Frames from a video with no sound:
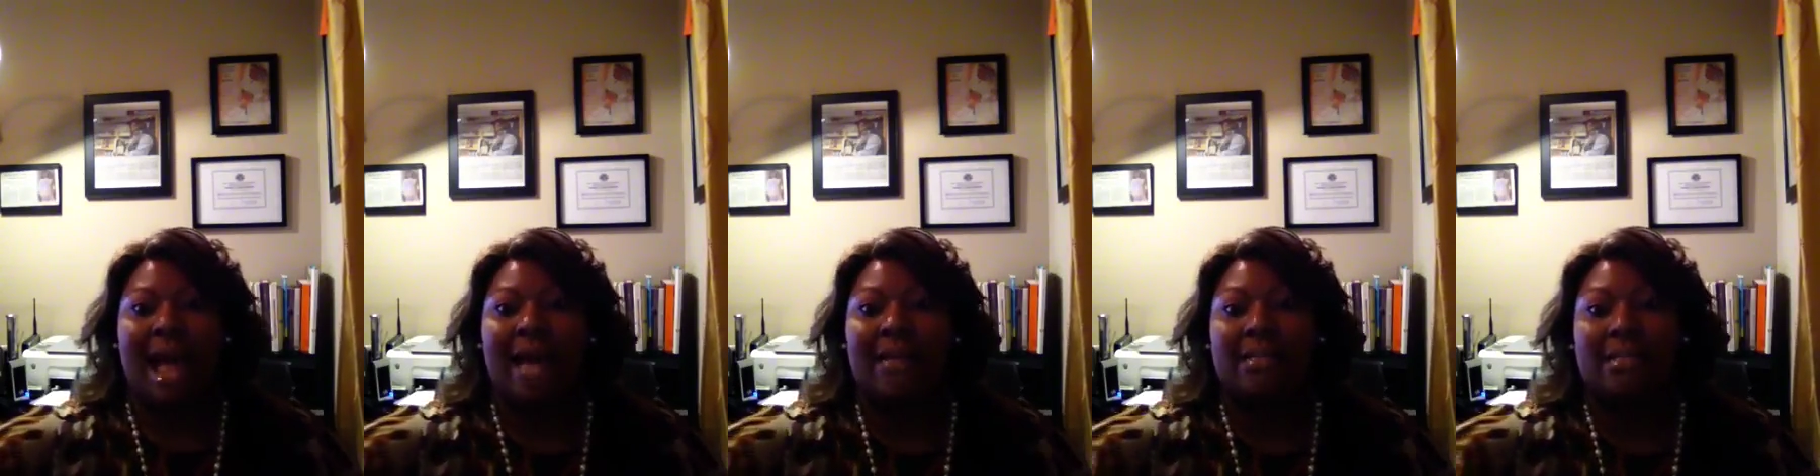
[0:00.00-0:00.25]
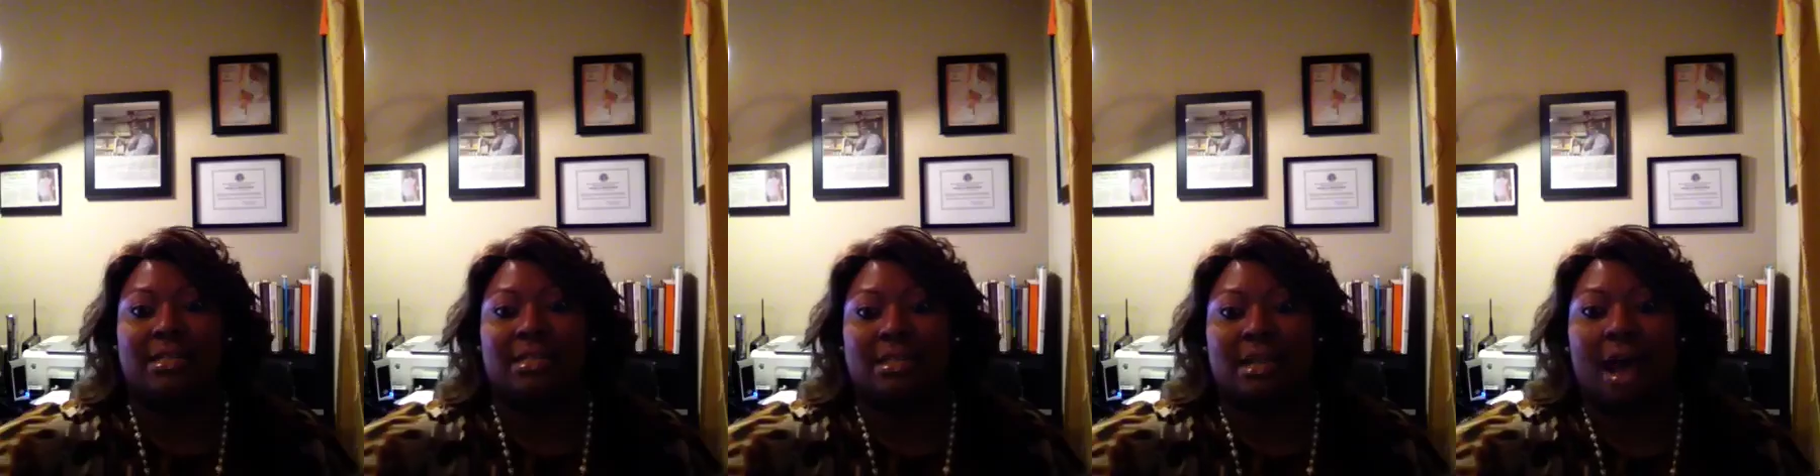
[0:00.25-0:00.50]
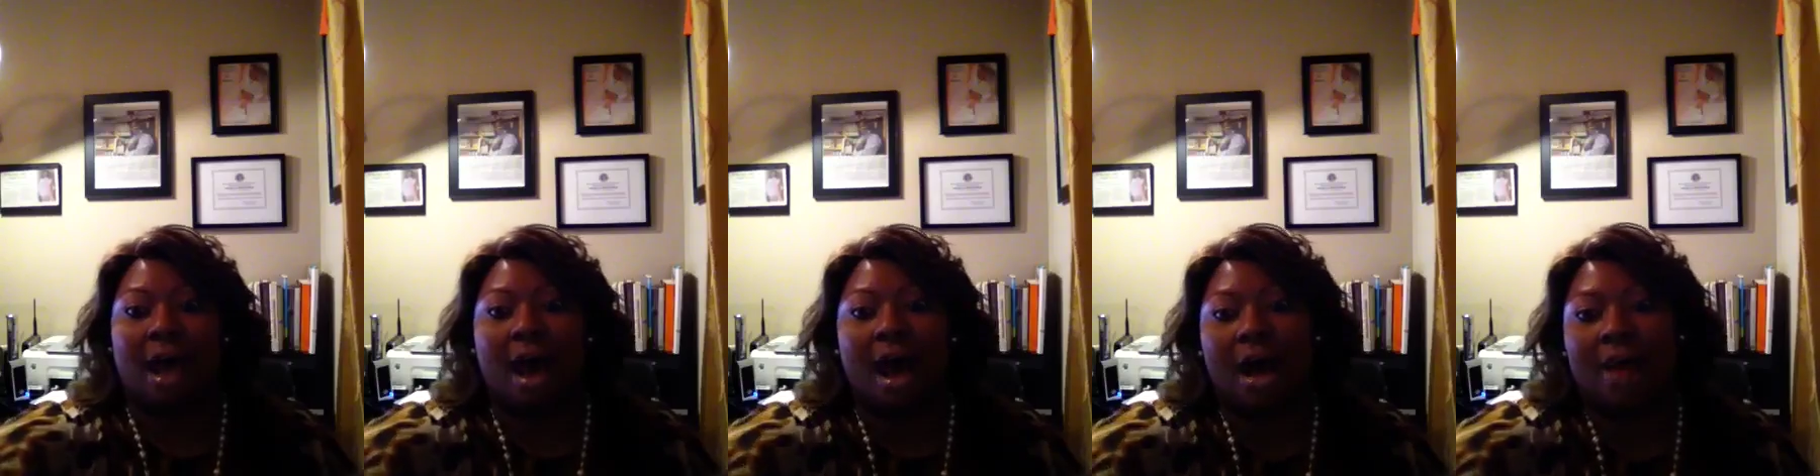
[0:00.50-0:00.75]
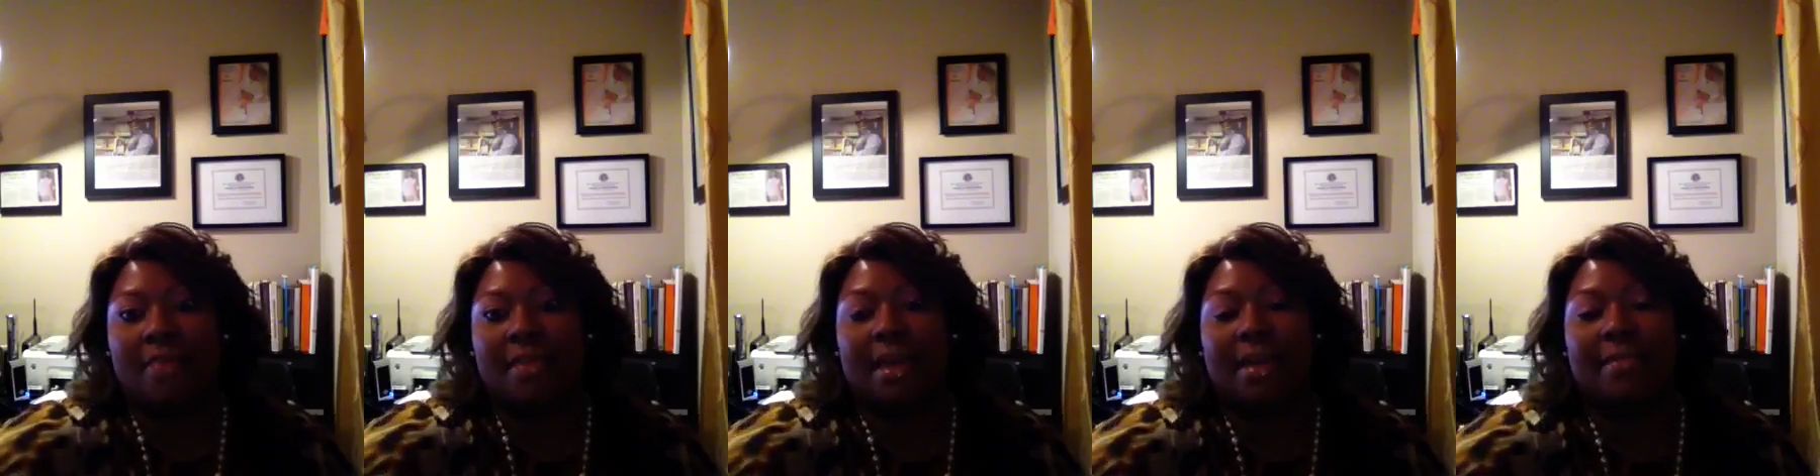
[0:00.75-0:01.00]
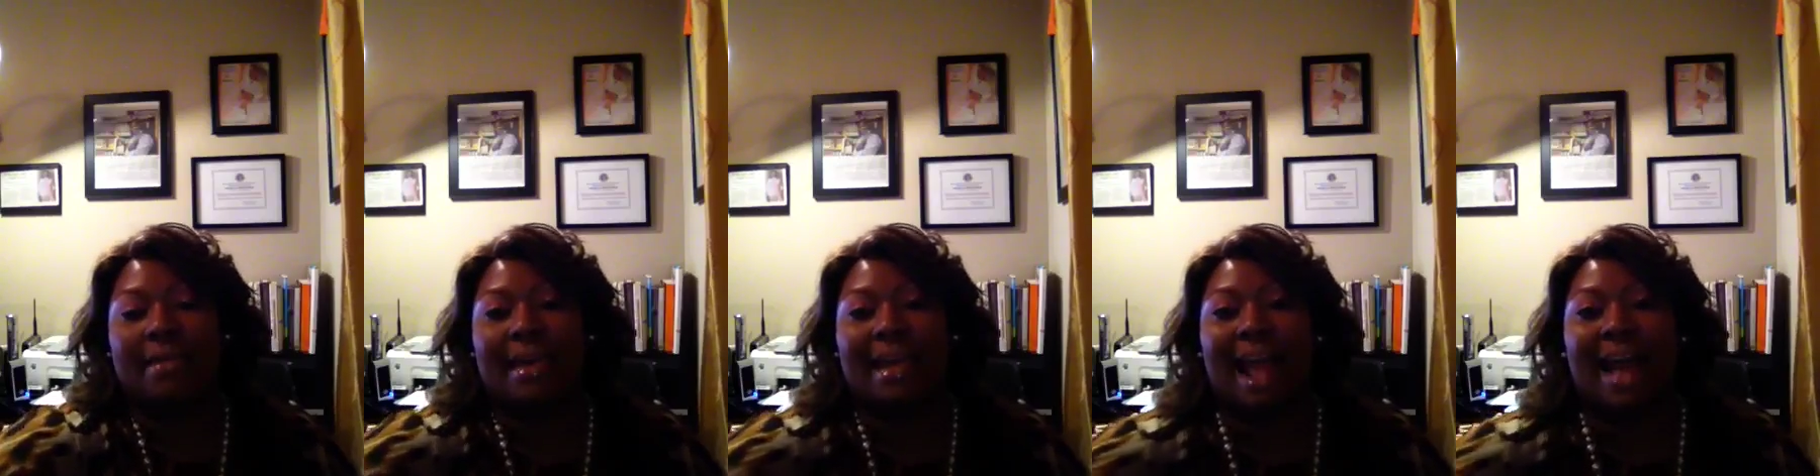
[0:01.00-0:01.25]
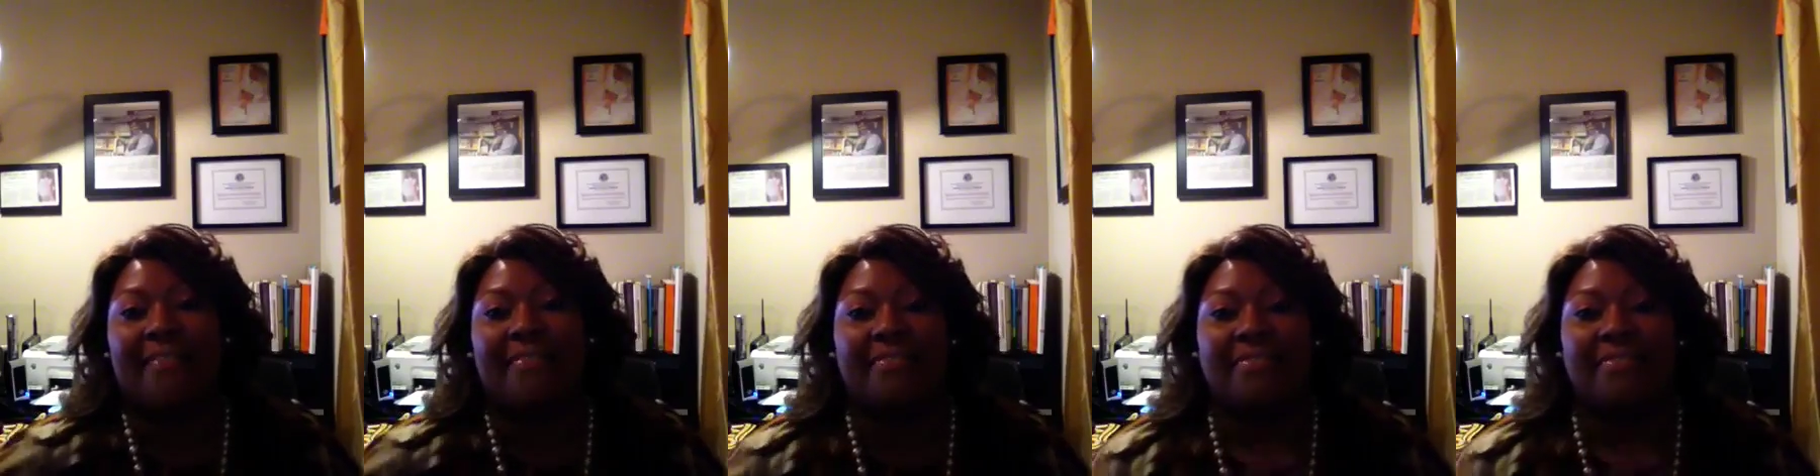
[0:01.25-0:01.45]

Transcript: I saw them and I